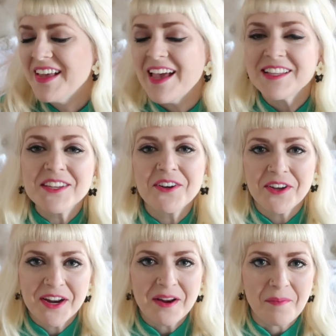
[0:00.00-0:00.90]
It's a
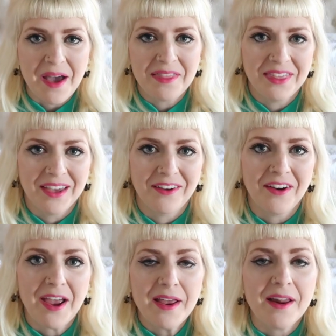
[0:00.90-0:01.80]
good and a bad thing,
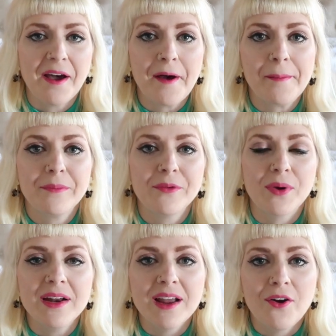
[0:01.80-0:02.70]
right?
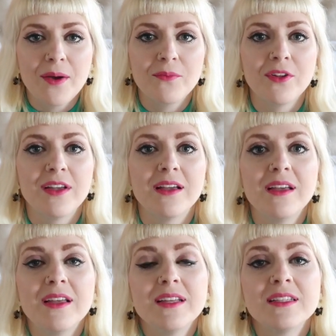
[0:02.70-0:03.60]
Right now I'm really
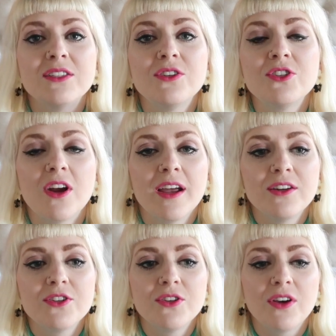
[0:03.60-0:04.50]
still
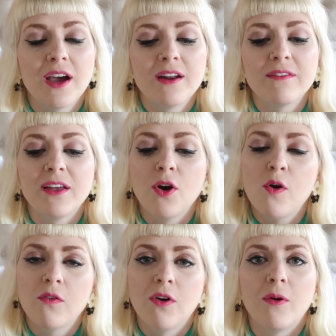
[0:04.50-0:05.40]
trying to kind of like
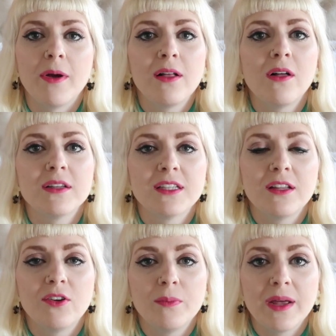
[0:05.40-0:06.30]
overhaul my closet a
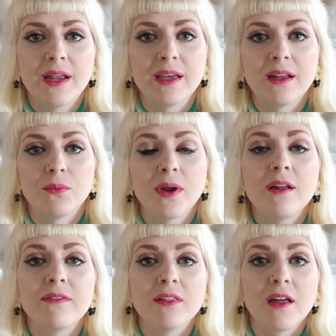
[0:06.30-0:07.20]
little bit and get rid
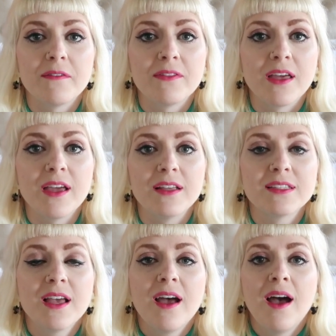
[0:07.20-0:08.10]
of a lot of things.